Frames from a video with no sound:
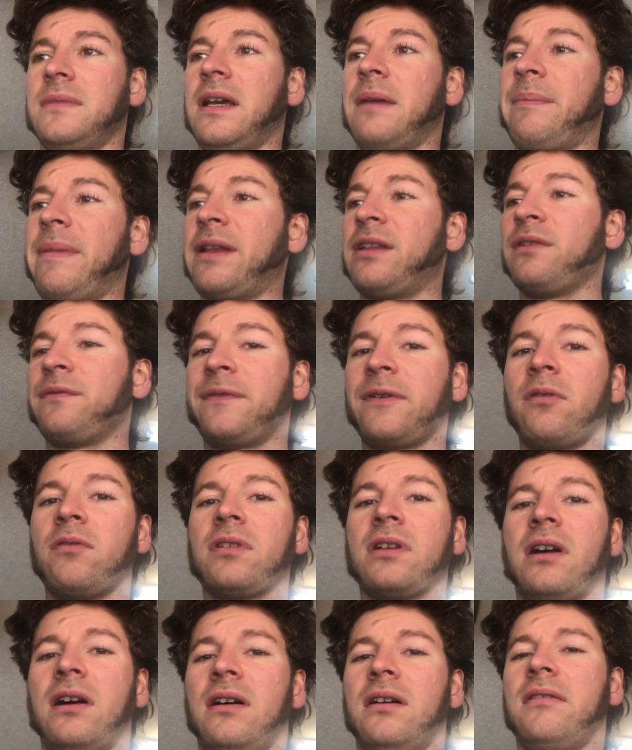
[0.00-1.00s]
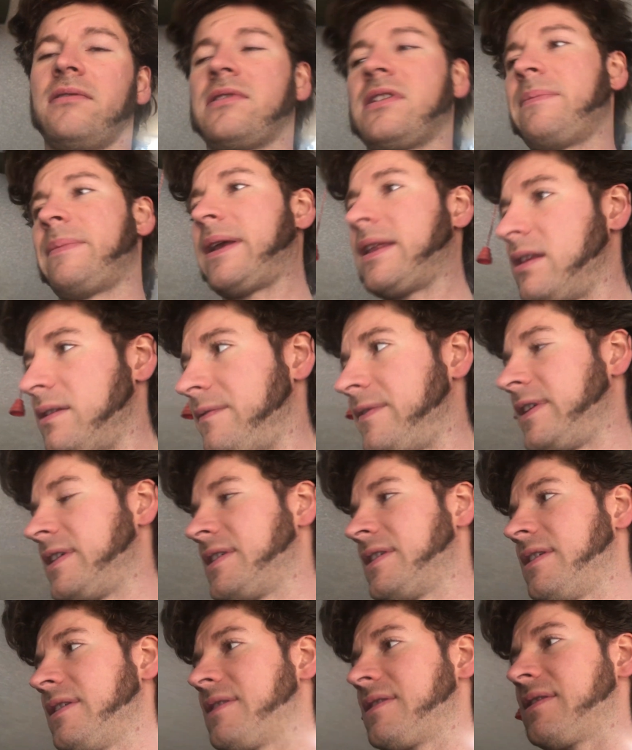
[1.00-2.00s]
I made the phone calls, I made the
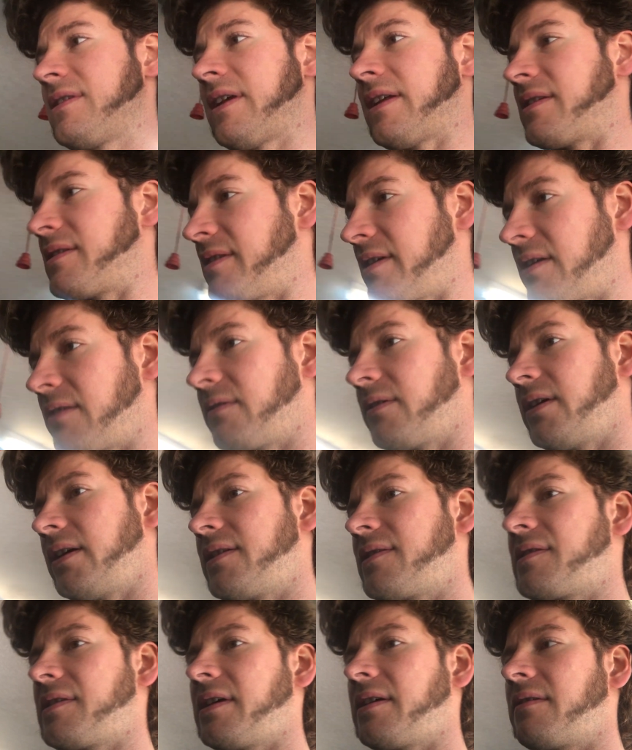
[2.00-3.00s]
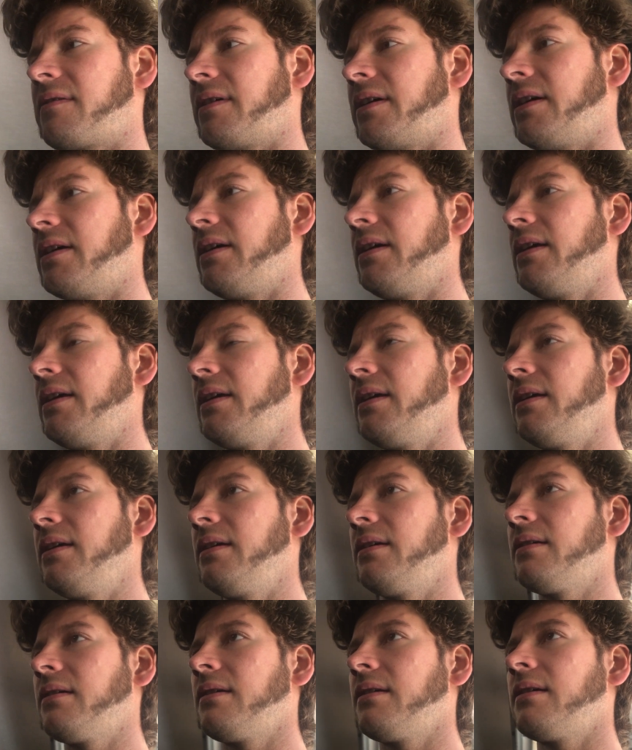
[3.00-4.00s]
visits, etc., etc.
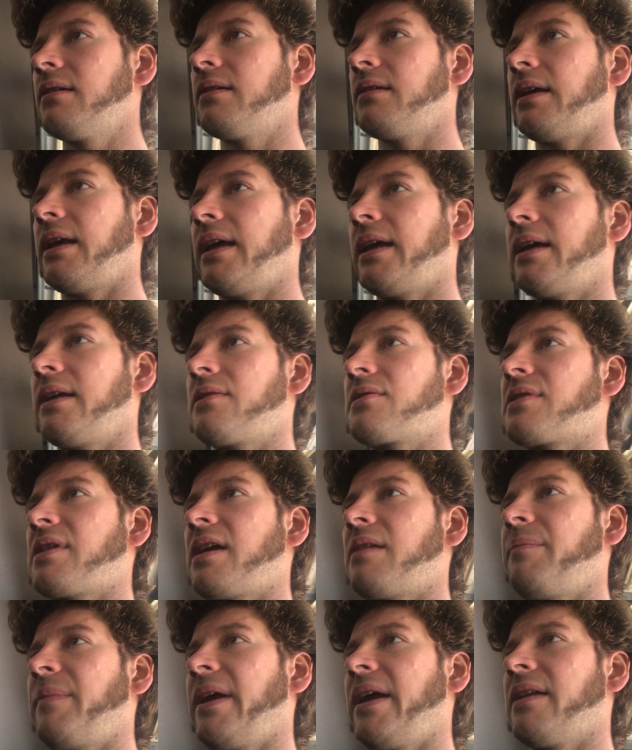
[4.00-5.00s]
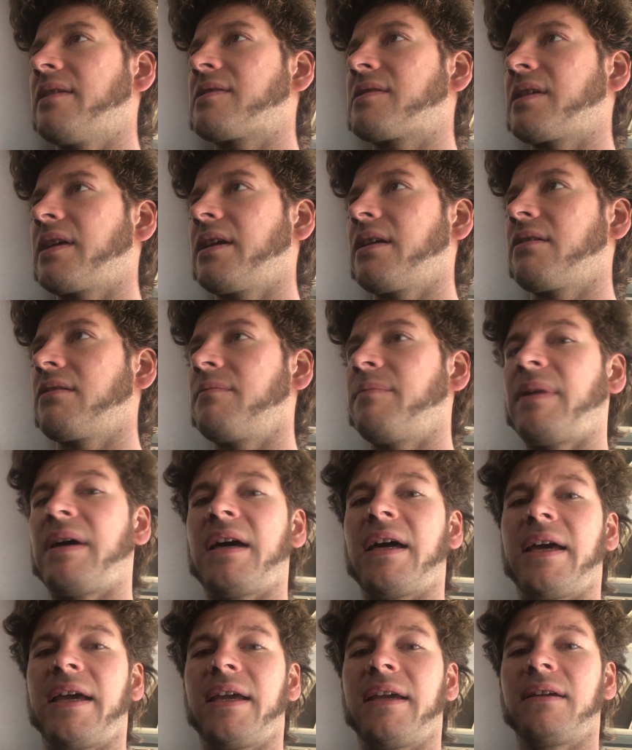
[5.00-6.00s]
And that made saying
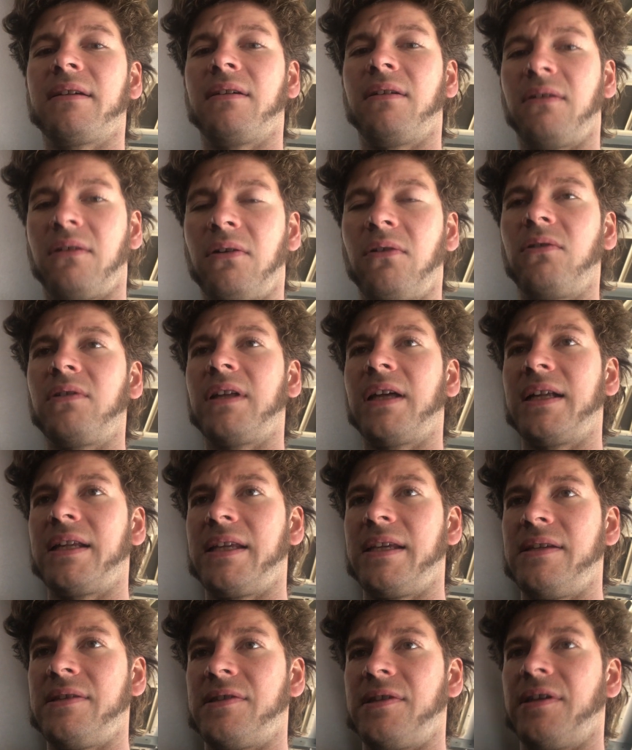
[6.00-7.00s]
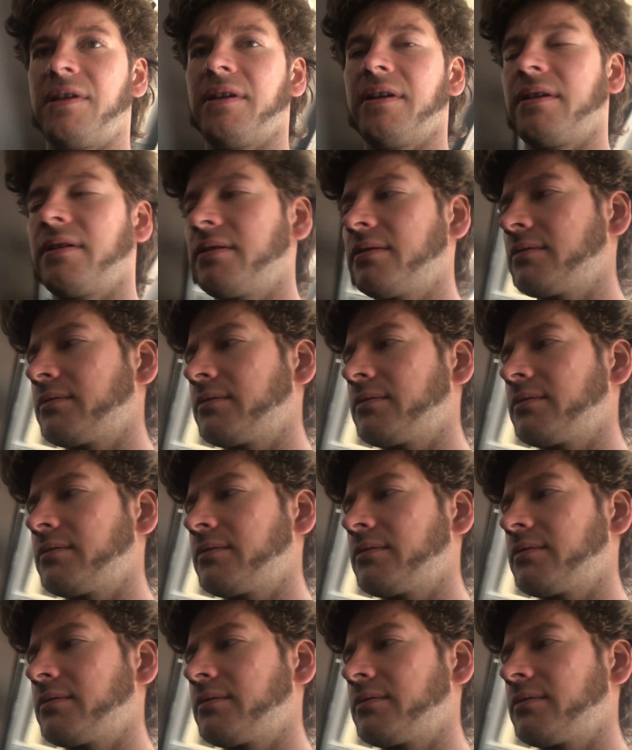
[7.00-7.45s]
goodbye a whole lot easier.